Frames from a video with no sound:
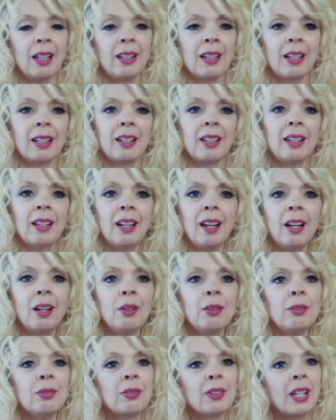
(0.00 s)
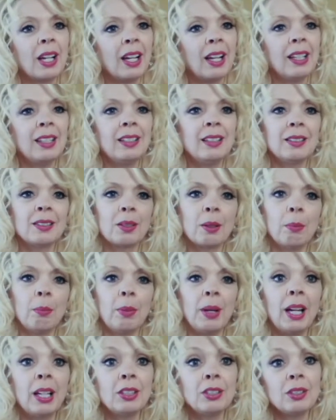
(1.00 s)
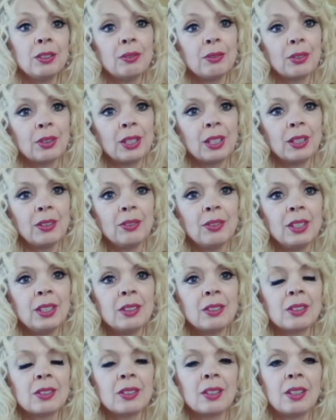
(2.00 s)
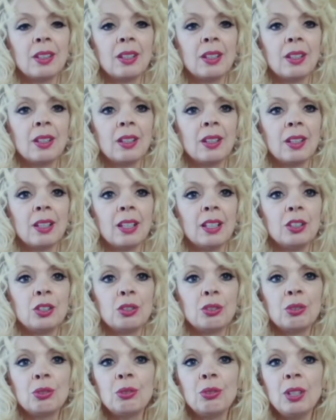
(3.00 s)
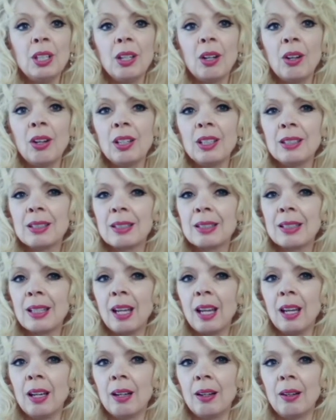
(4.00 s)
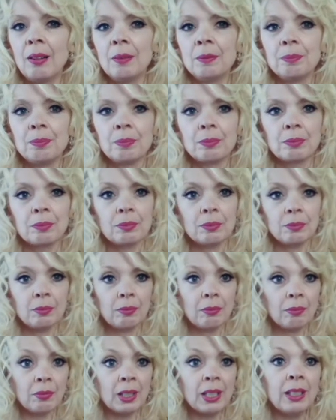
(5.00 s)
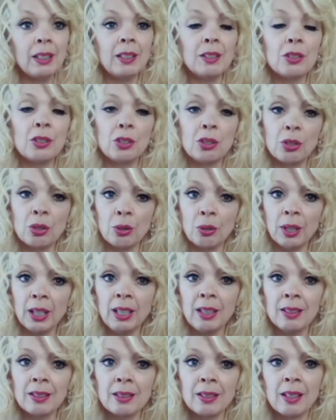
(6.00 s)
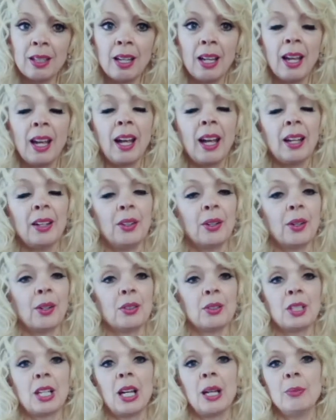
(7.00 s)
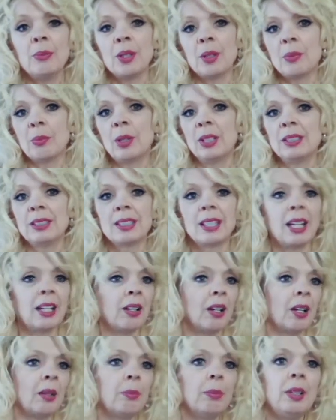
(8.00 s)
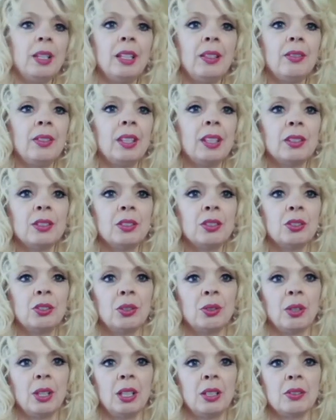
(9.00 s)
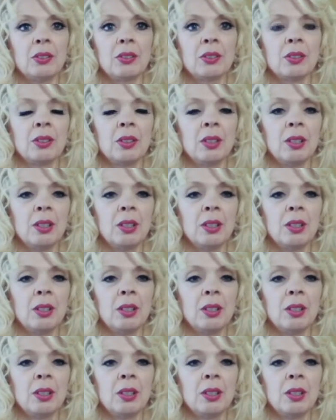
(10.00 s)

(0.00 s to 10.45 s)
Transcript: that love, kindness, compassion, forgiveness is truly on a scale. It is a choice, and there are times that one cannot believe it is a choice.